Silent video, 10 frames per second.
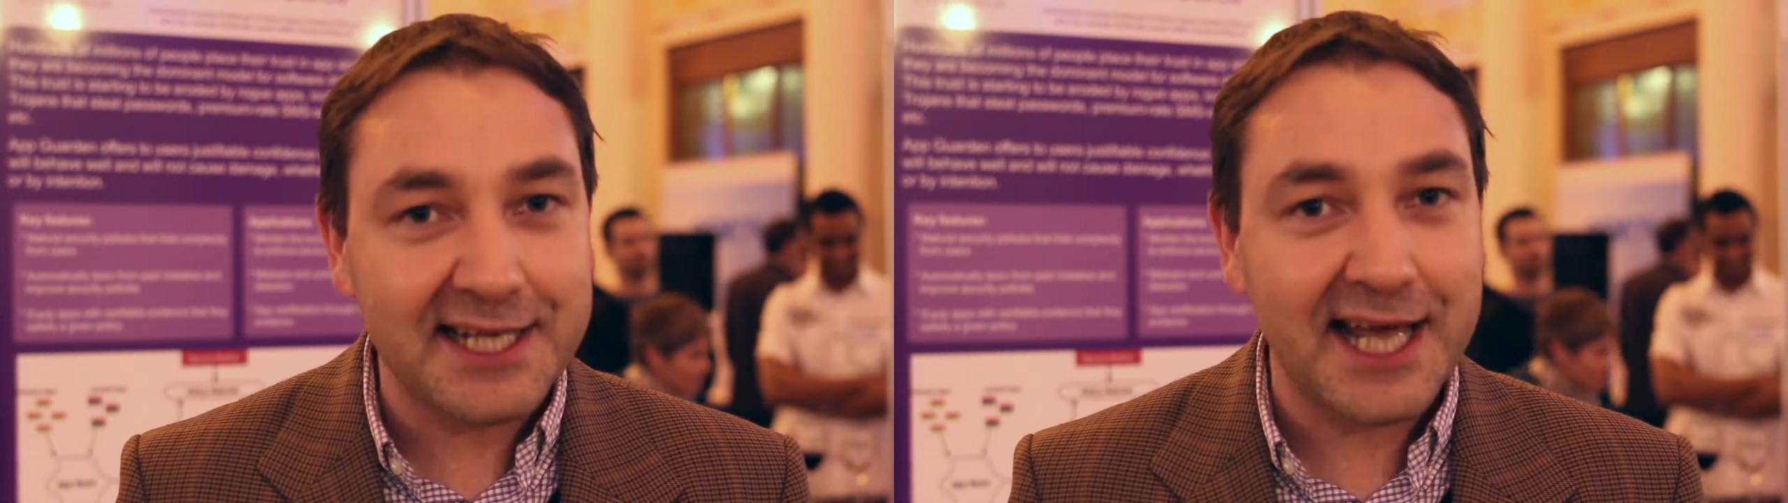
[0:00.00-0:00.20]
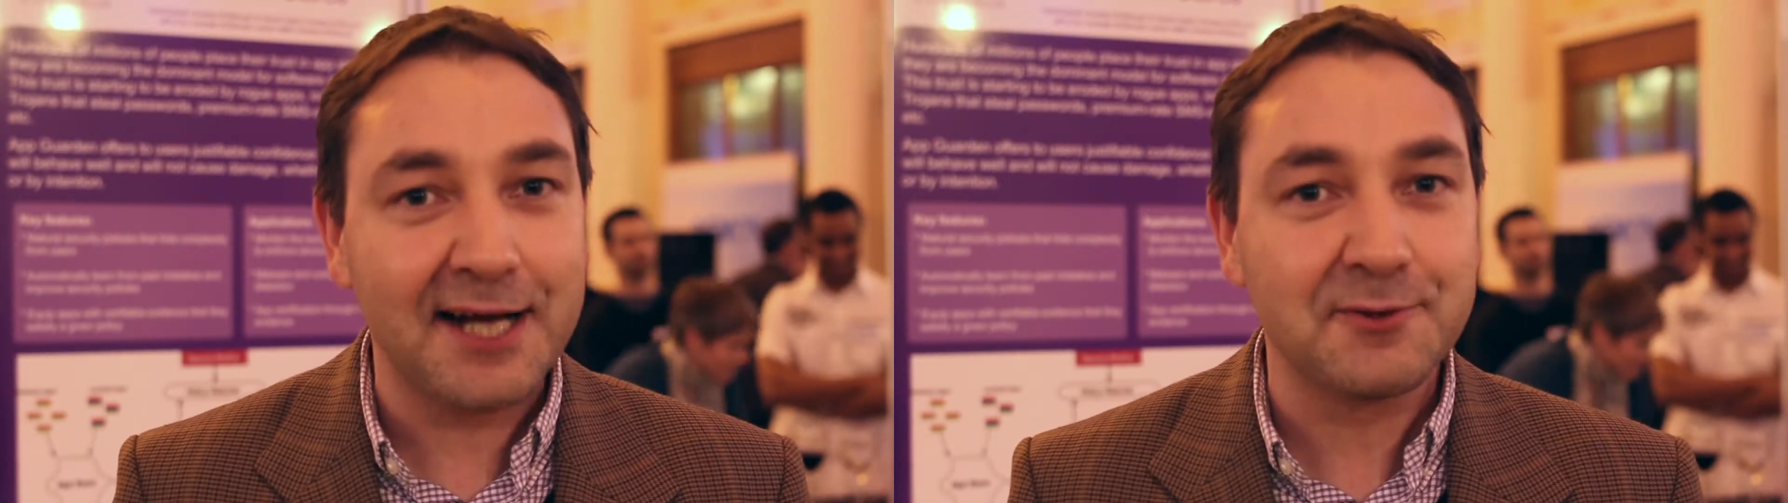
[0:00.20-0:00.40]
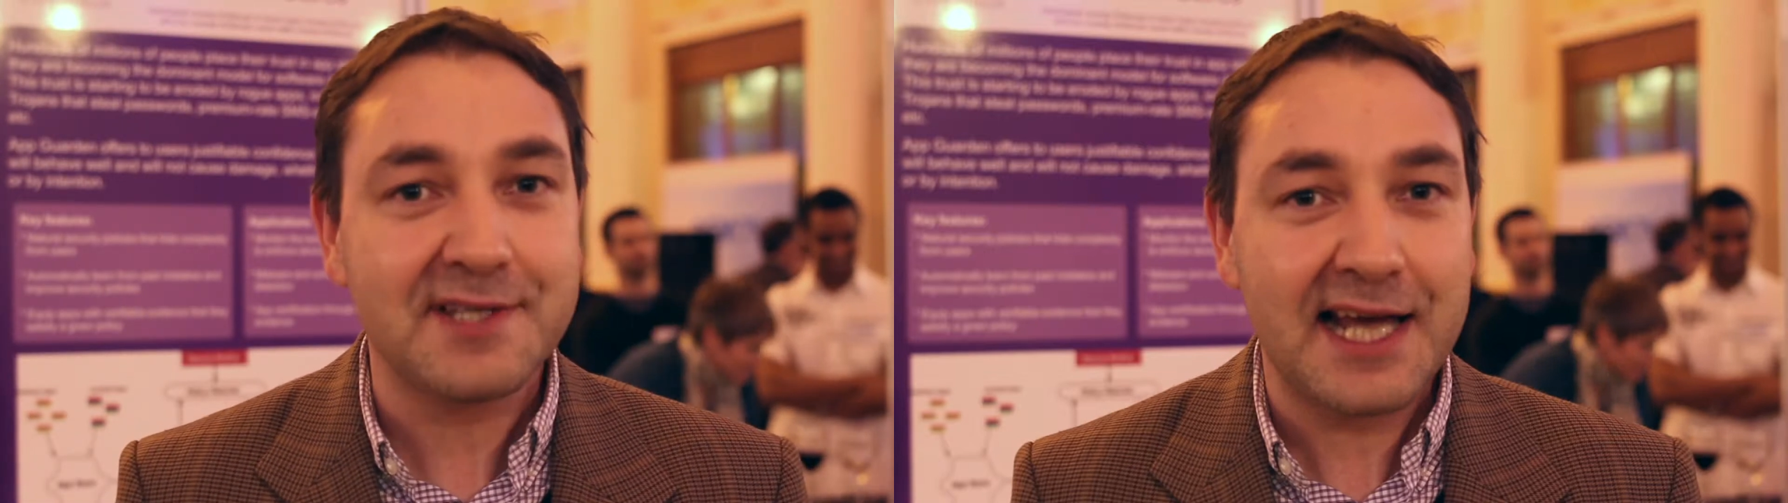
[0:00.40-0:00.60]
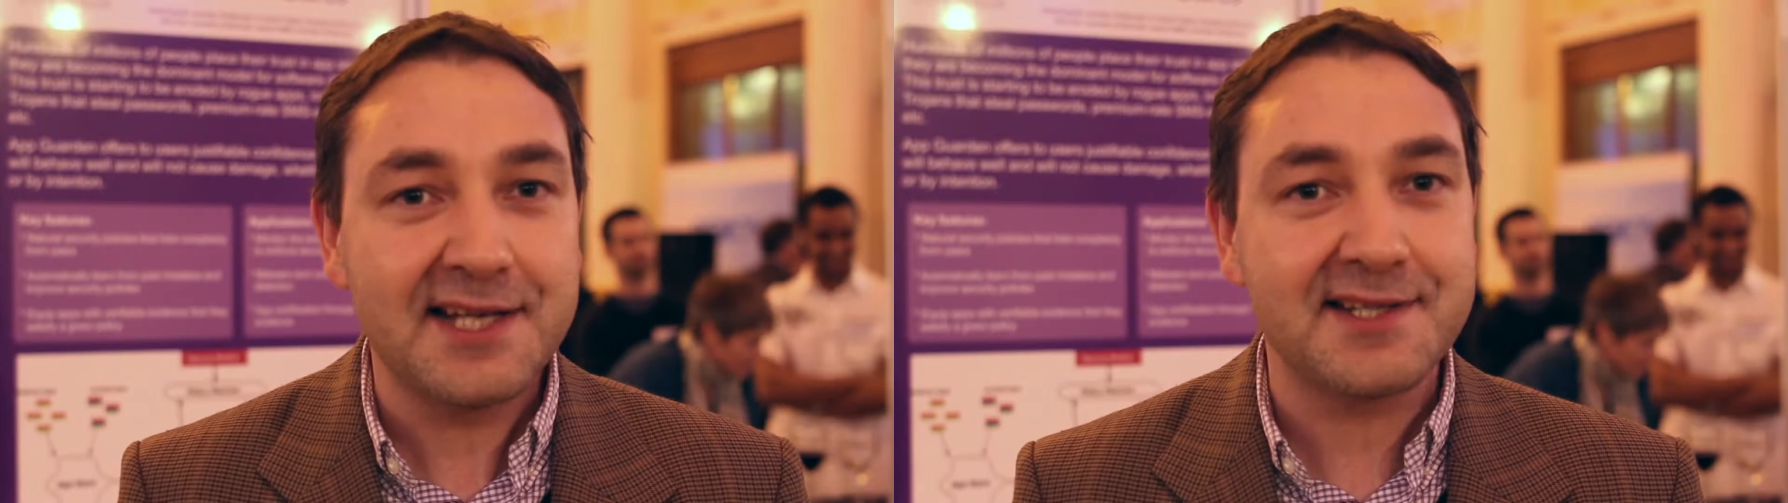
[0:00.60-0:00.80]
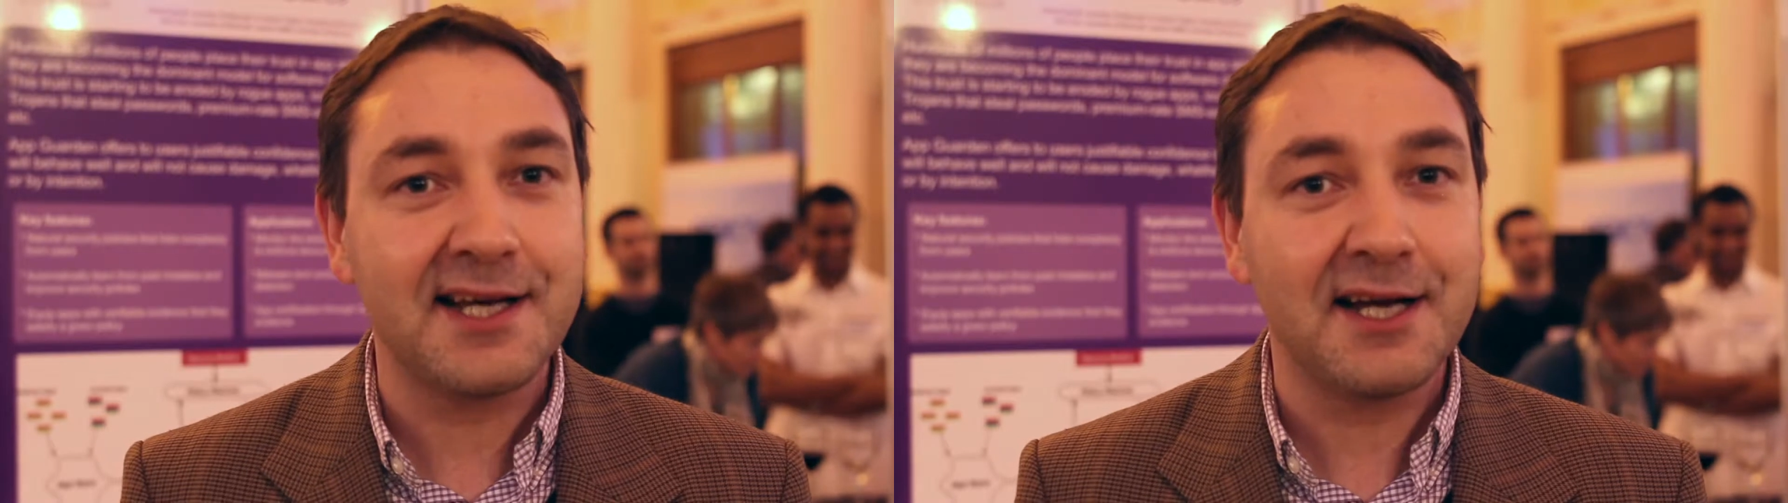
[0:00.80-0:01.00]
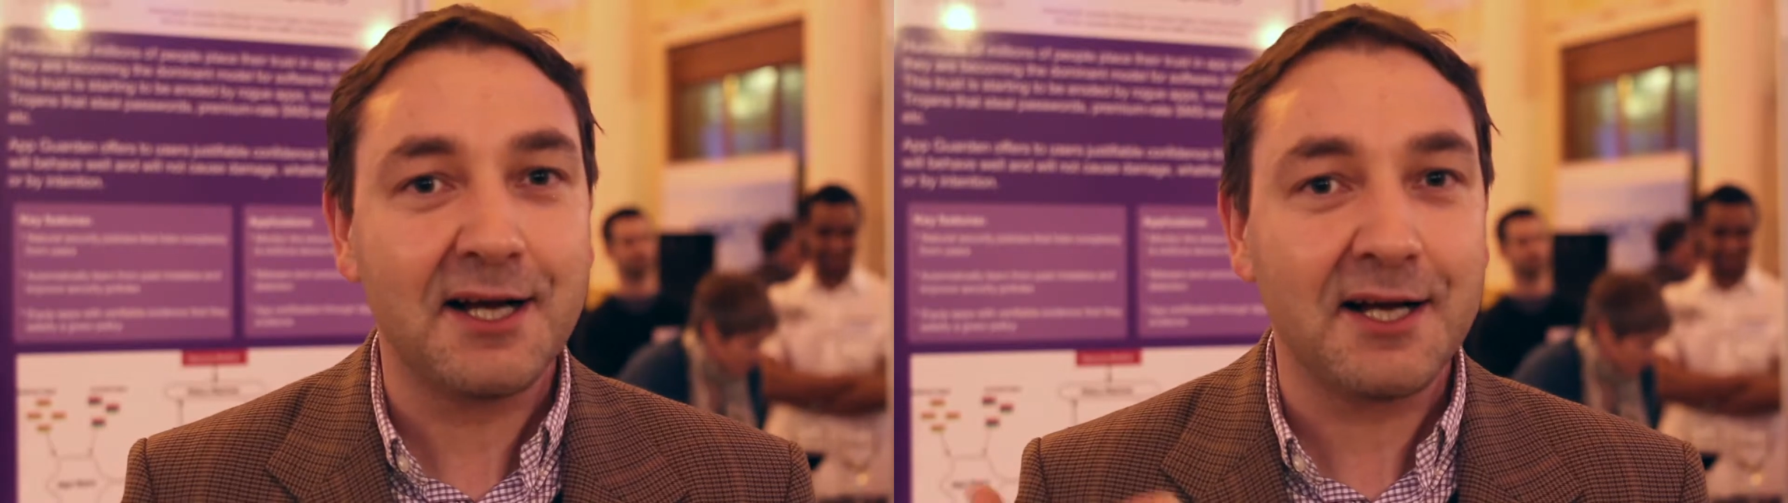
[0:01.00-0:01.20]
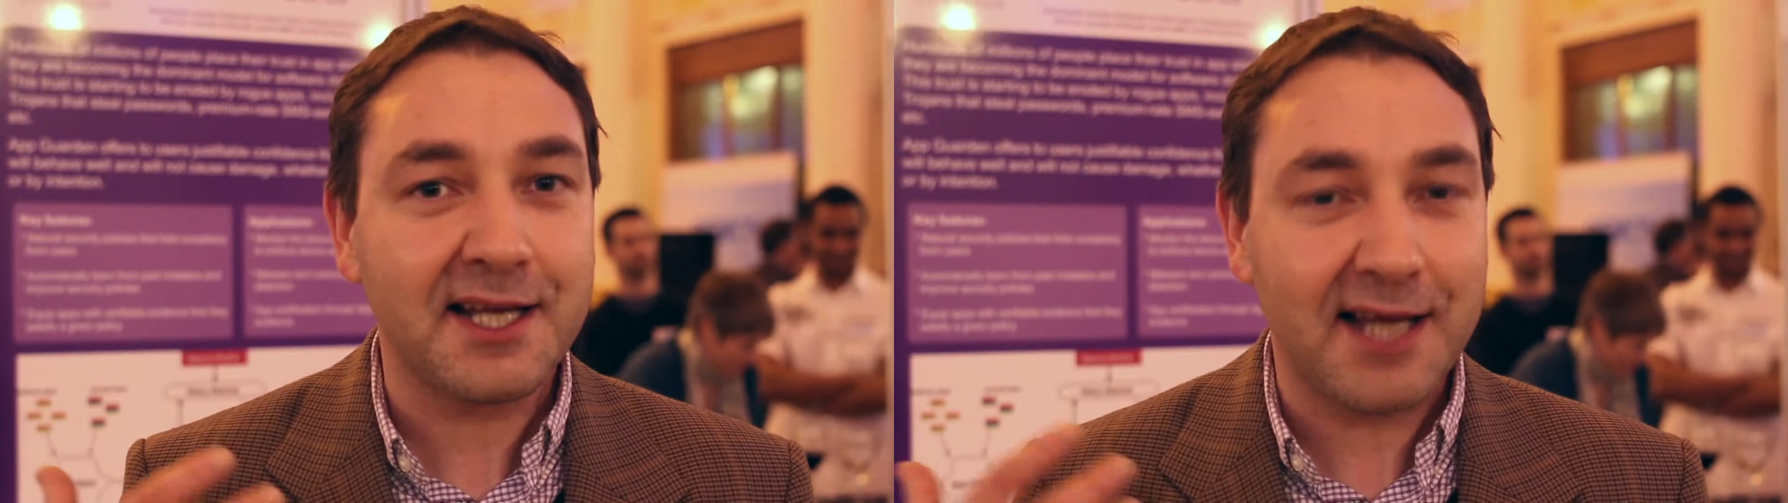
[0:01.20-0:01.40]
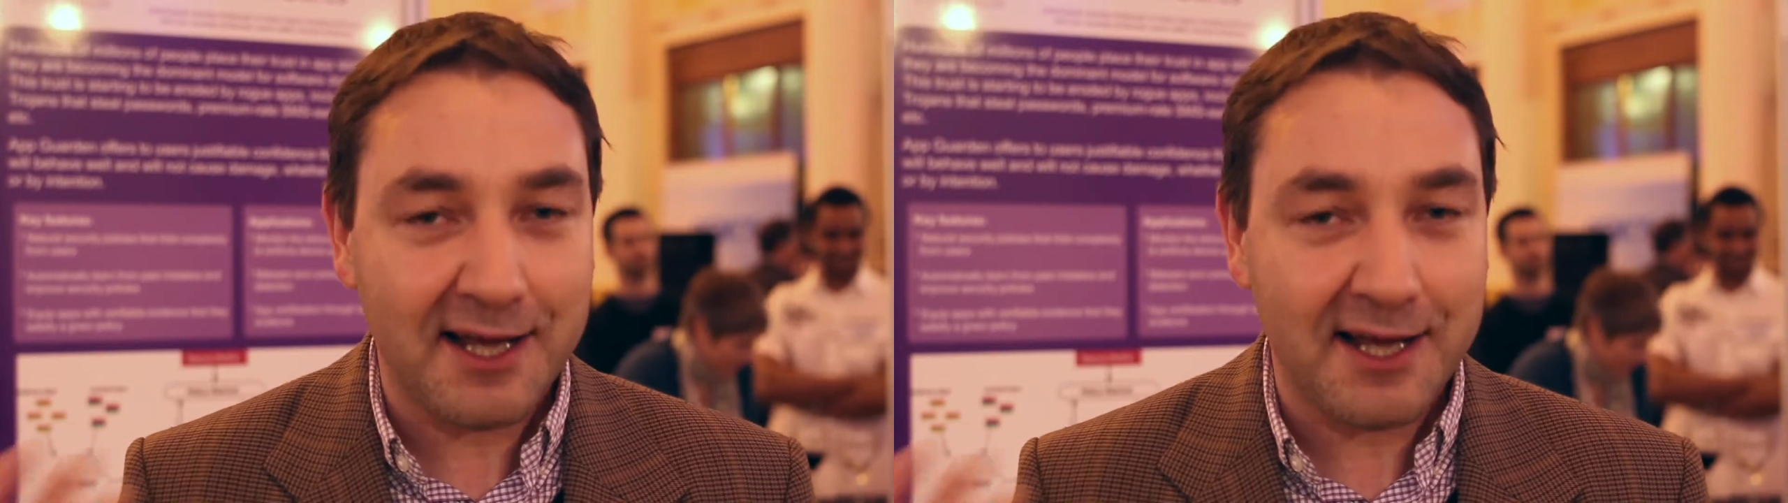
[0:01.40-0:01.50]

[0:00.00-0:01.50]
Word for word: account data,